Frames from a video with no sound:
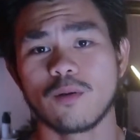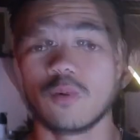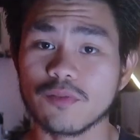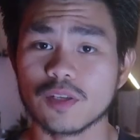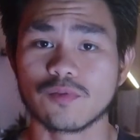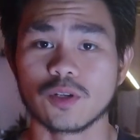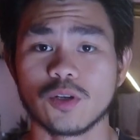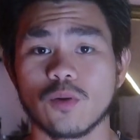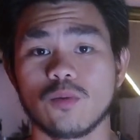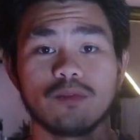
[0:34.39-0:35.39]
The previous
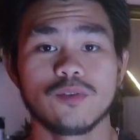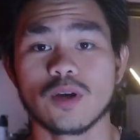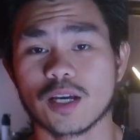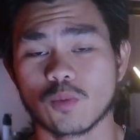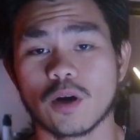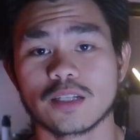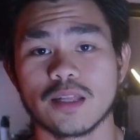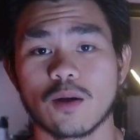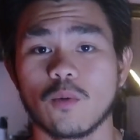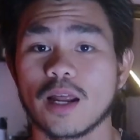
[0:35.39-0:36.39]
video, if you guys watched
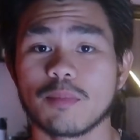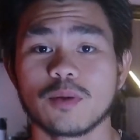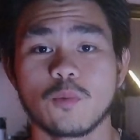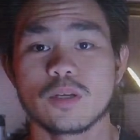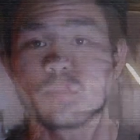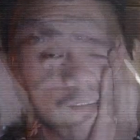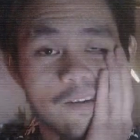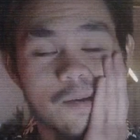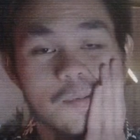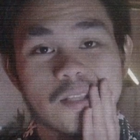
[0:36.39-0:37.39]
that, what happened was my
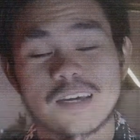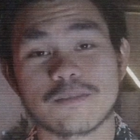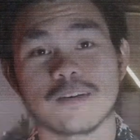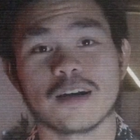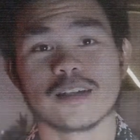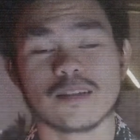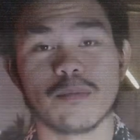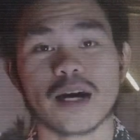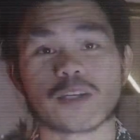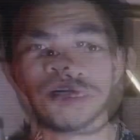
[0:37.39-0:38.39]
camera died.
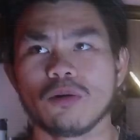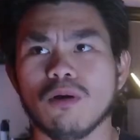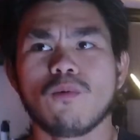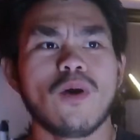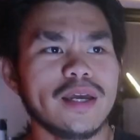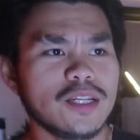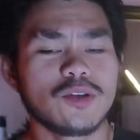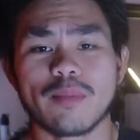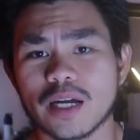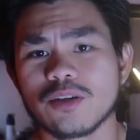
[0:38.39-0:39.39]
You might wonder, oh, why did
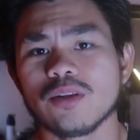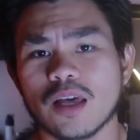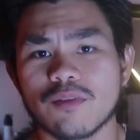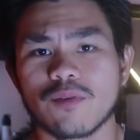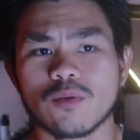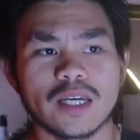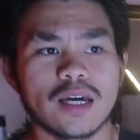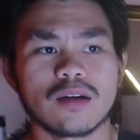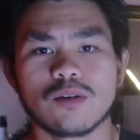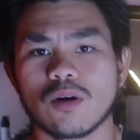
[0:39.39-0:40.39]
your battery life
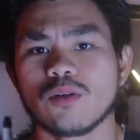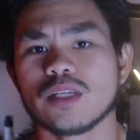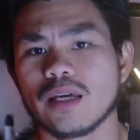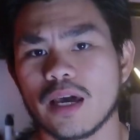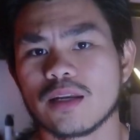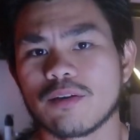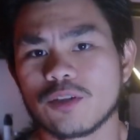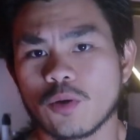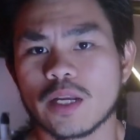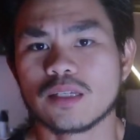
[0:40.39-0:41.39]
only end
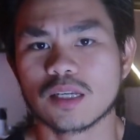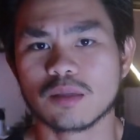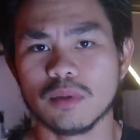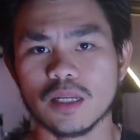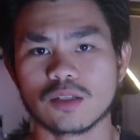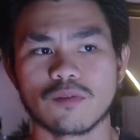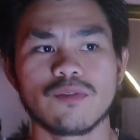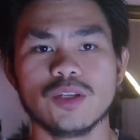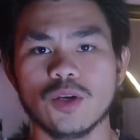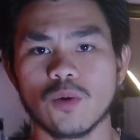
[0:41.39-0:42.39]
after 26 minutes of
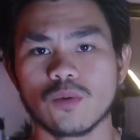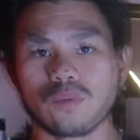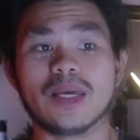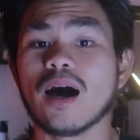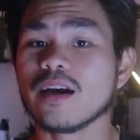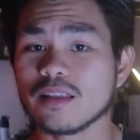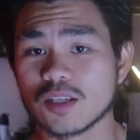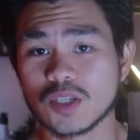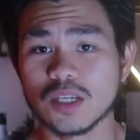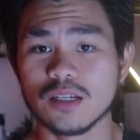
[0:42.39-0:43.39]
video? Behind the
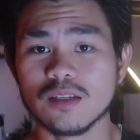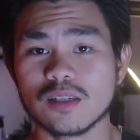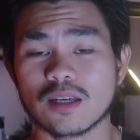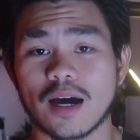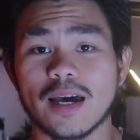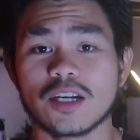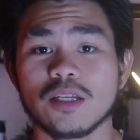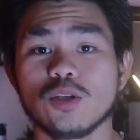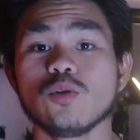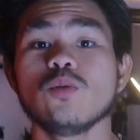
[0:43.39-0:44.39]
scenes, I
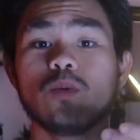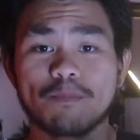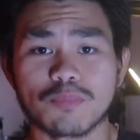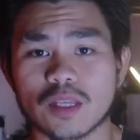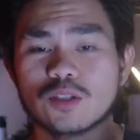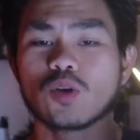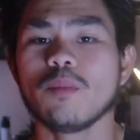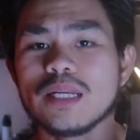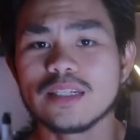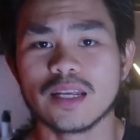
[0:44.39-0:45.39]
actually do so
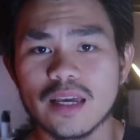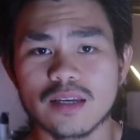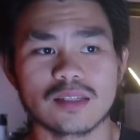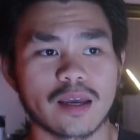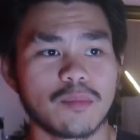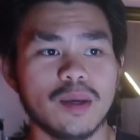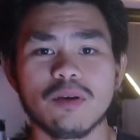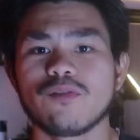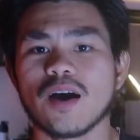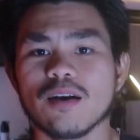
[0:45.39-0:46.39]
many takes, like maybe
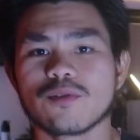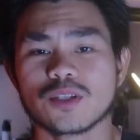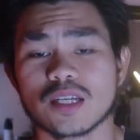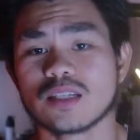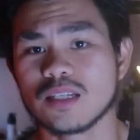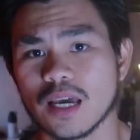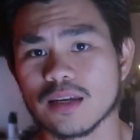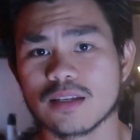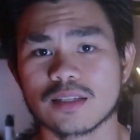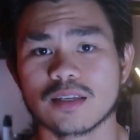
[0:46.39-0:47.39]
5 or 6
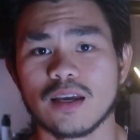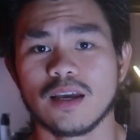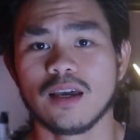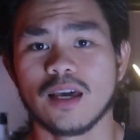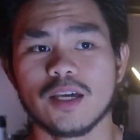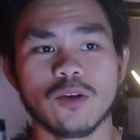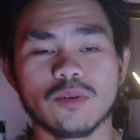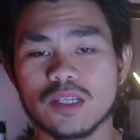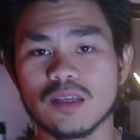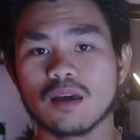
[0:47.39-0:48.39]
takes. And you
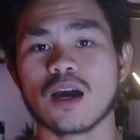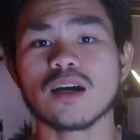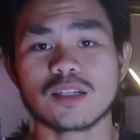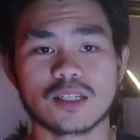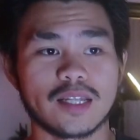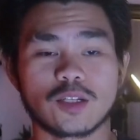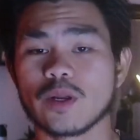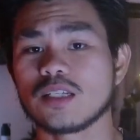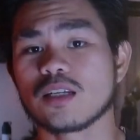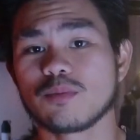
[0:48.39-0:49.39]
only see the cuts. That
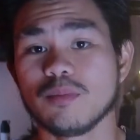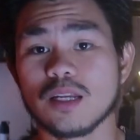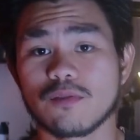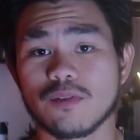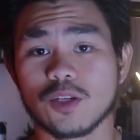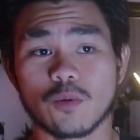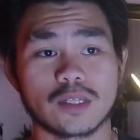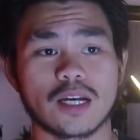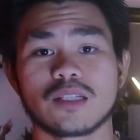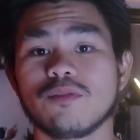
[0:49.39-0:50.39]
26 minute video was
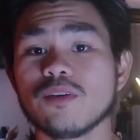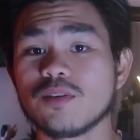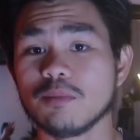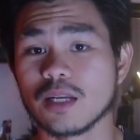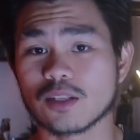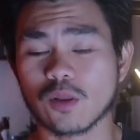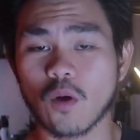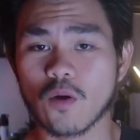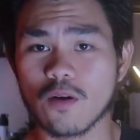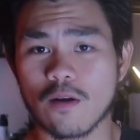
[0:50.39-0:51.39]
actually 50 minutes
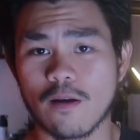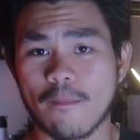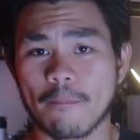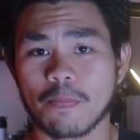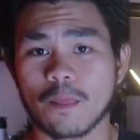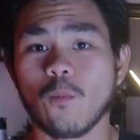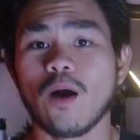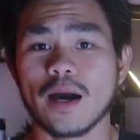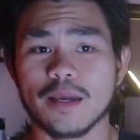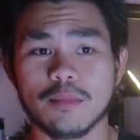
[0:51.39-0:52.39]
long.
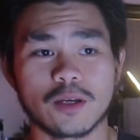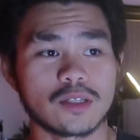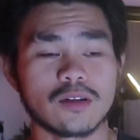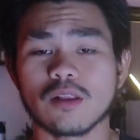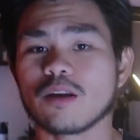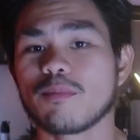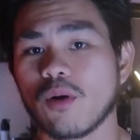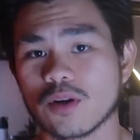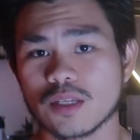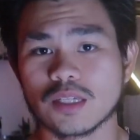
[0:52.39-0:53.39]
Why? Because there are a lot of
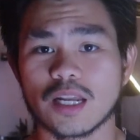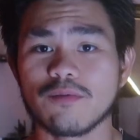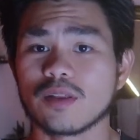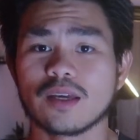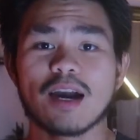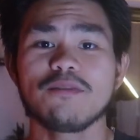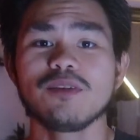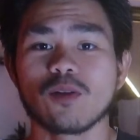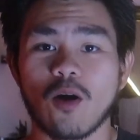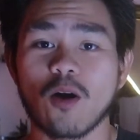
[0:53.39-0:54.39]
pauses and everything. I
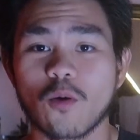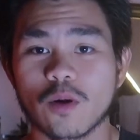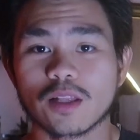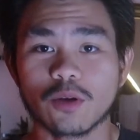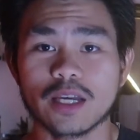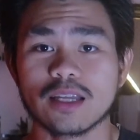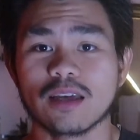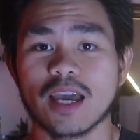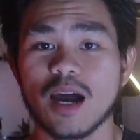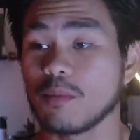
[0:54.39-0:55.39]
feel awkward looking at the
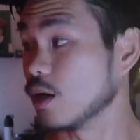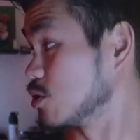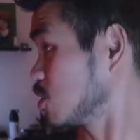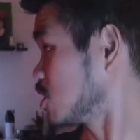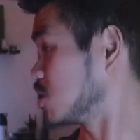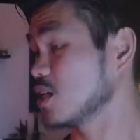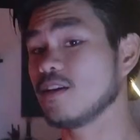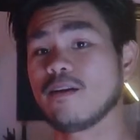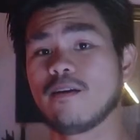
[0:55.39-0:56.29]
camera, as you can see.